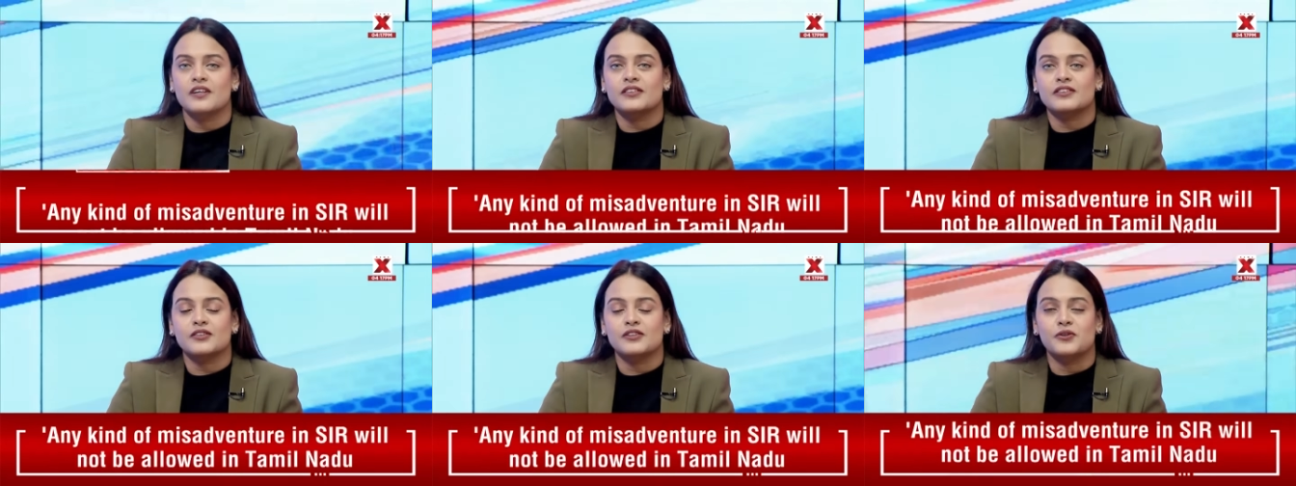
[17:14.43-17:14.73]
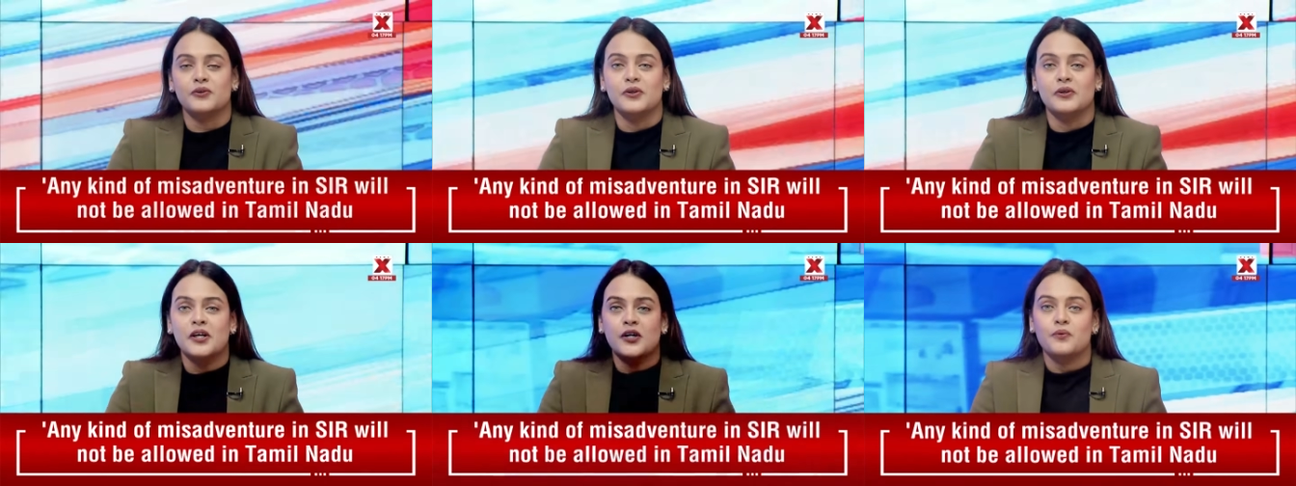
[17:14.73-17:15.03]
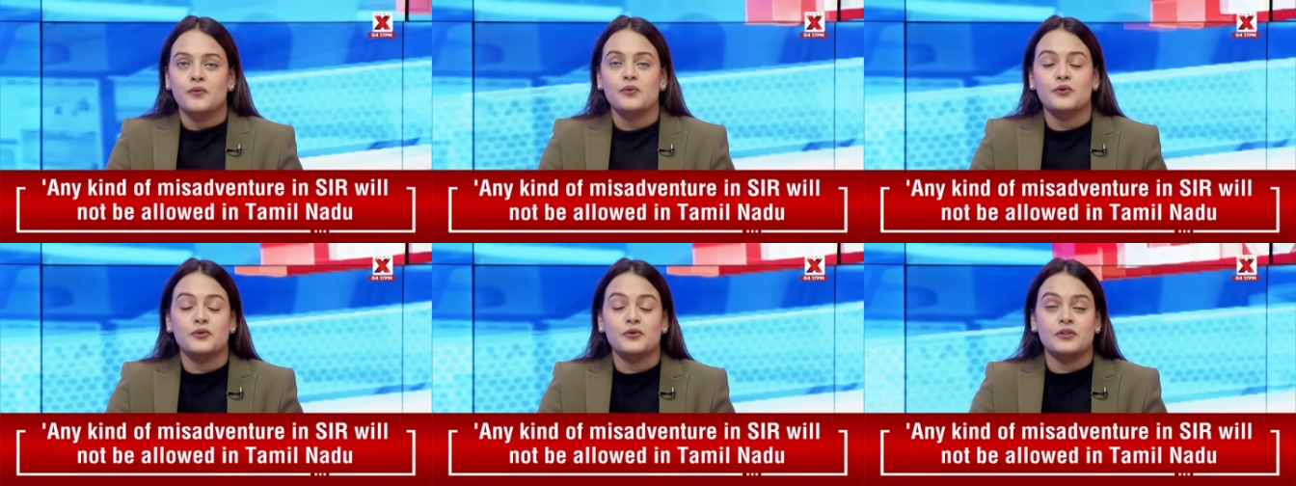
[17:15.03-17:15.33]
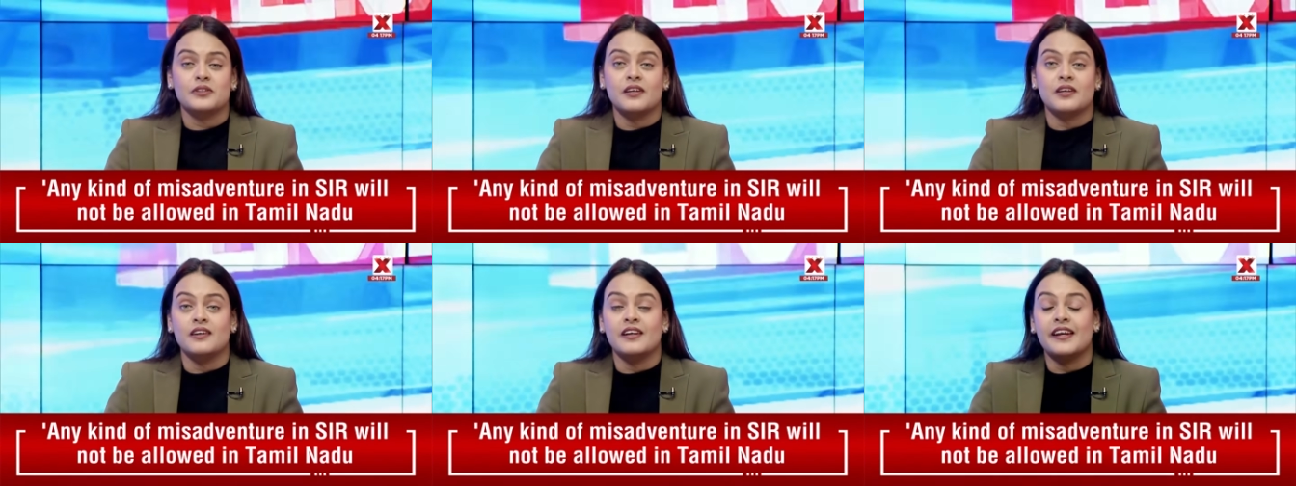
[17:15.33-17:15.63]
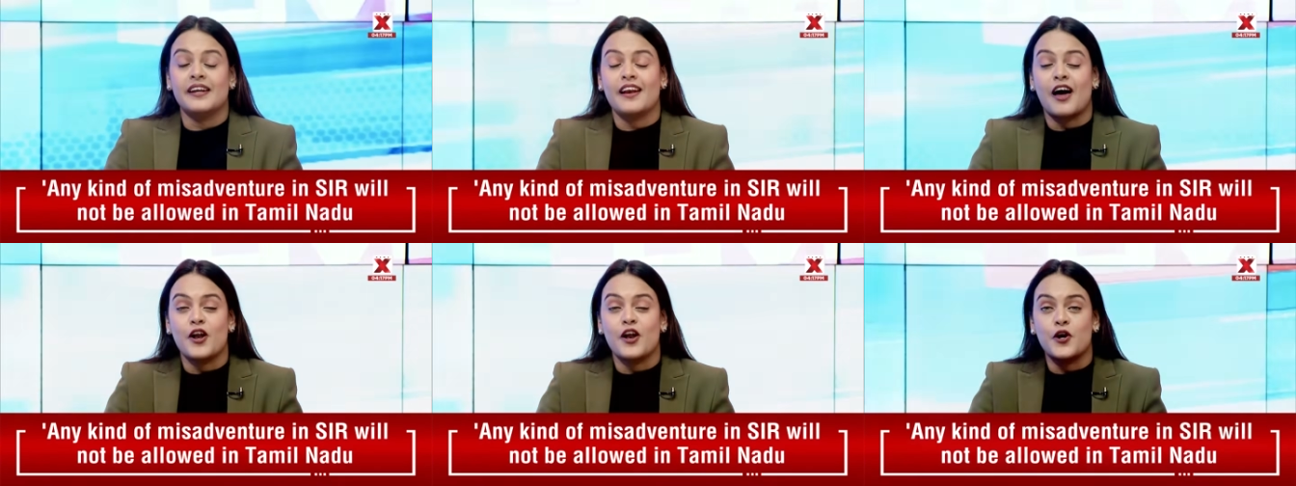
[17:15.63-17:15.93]
you know, uh,
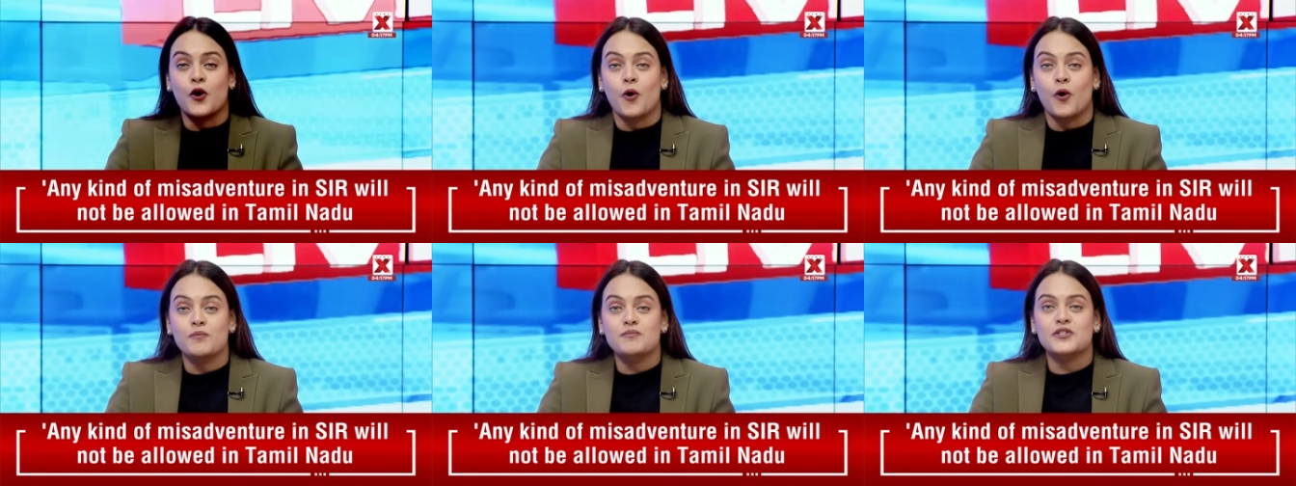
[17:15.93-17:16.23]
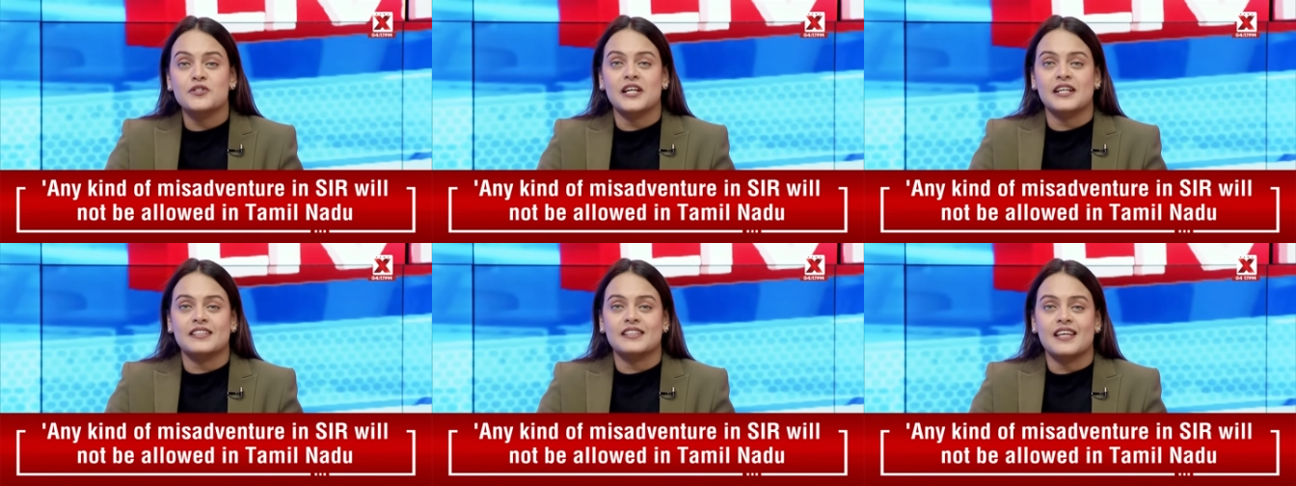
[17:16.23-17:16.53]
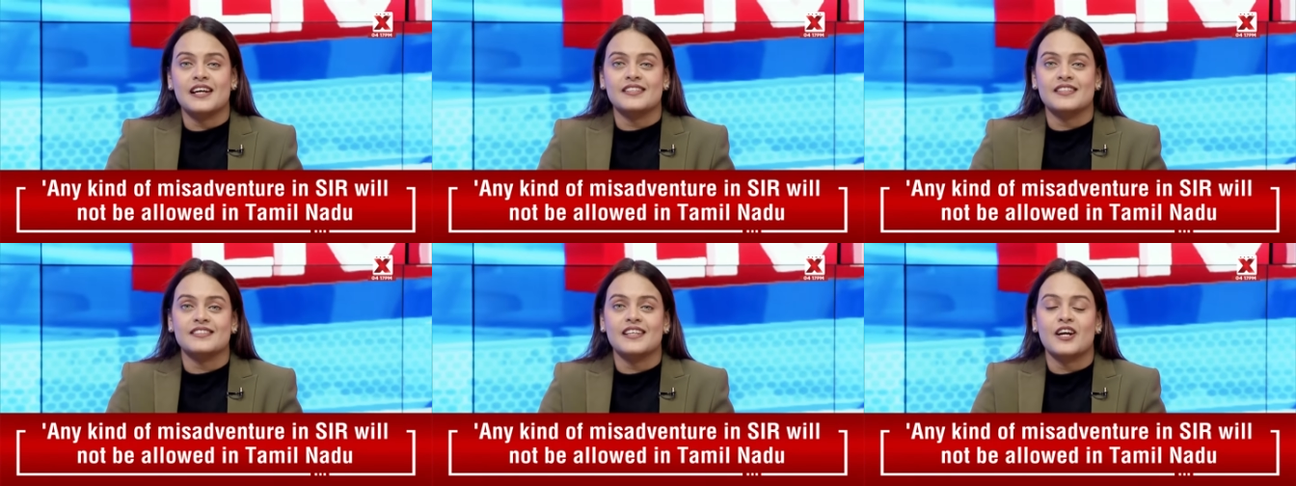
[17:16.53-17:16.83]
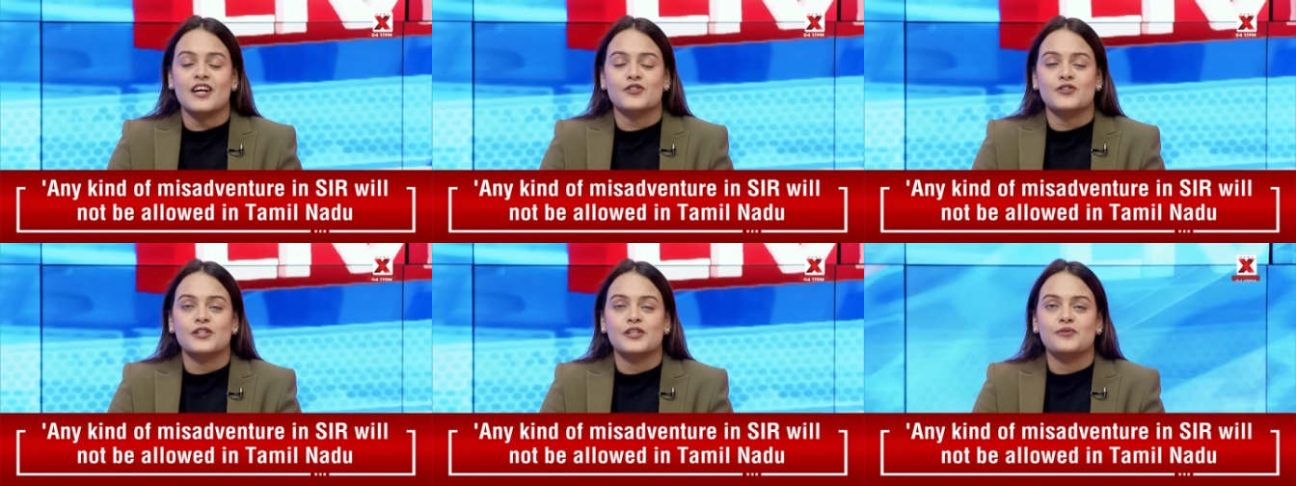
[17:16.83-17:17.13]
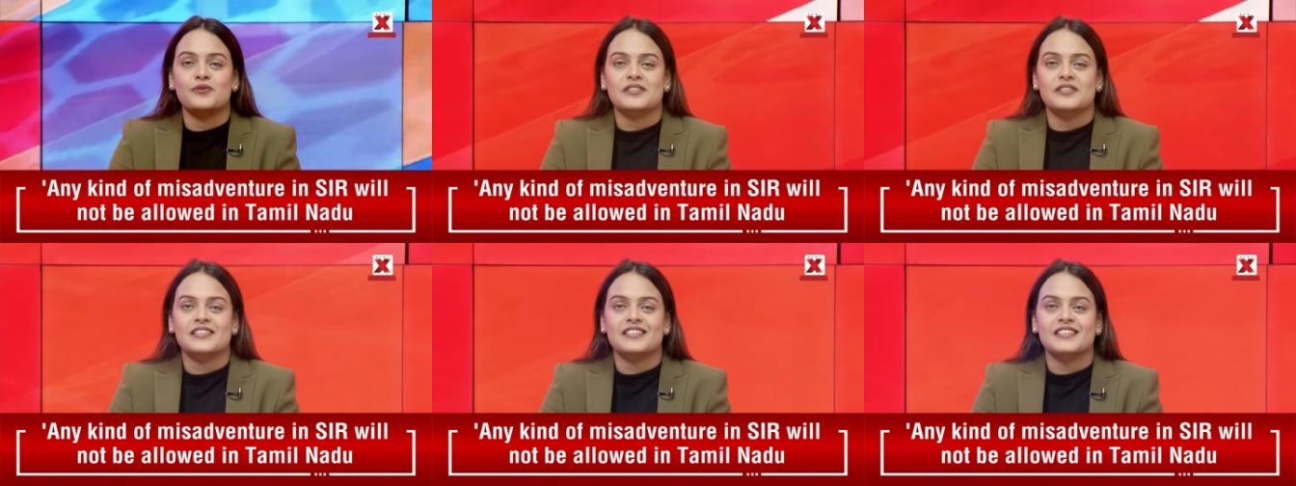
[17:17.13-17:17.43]
an object that is actually
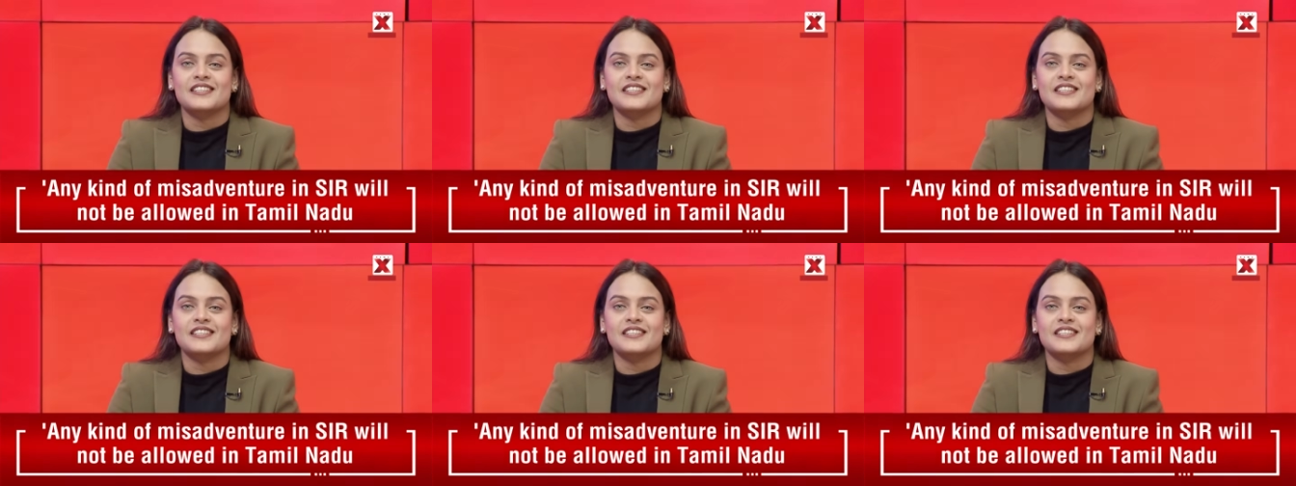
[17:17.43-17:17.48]
visiting